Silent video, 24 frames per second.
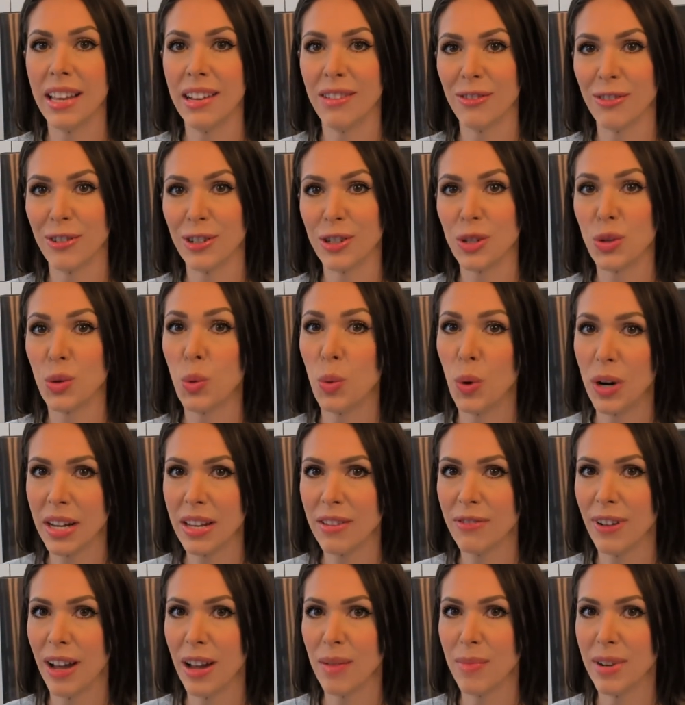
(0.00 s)
in for
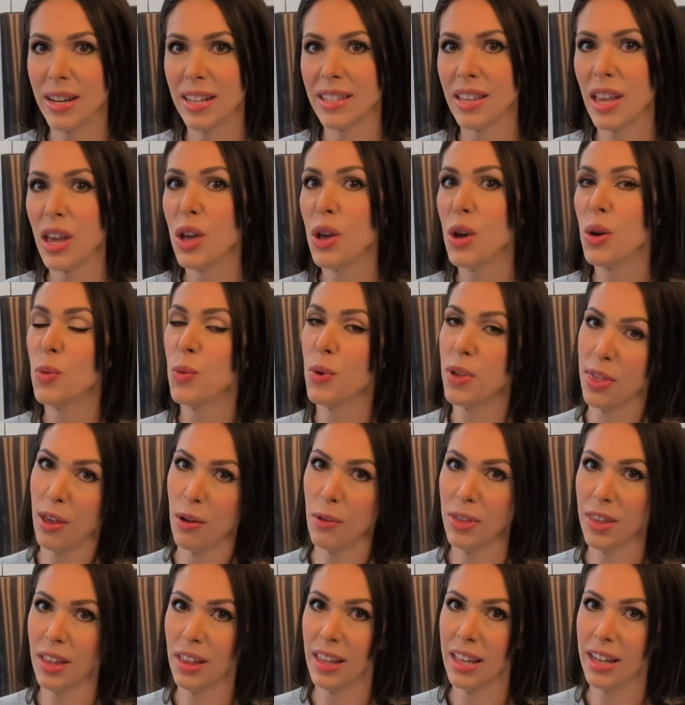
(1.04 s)
25 minutes
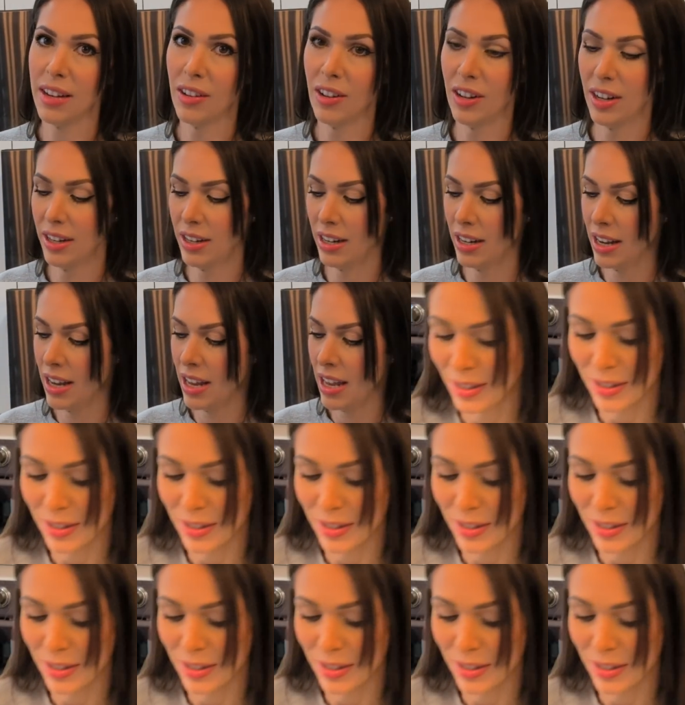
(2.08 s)
without the lid on.